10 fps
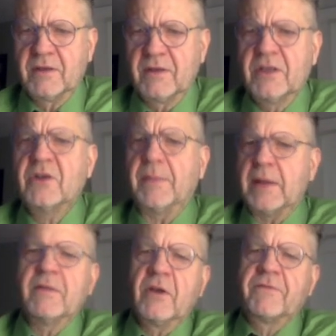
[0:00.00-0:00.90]
You know what I mean?
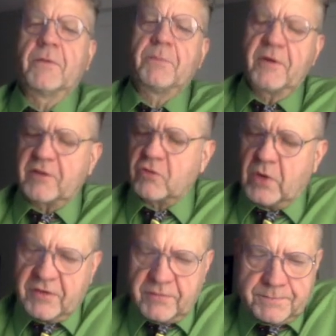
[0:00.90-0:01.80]
Look for perfect
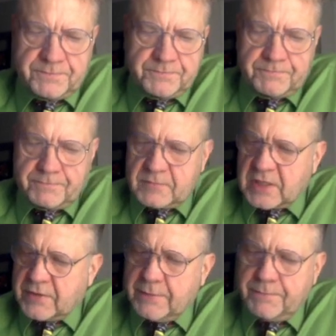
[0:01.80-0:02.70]
squares. All
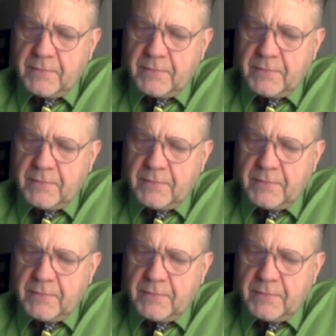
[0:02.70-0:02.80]
right.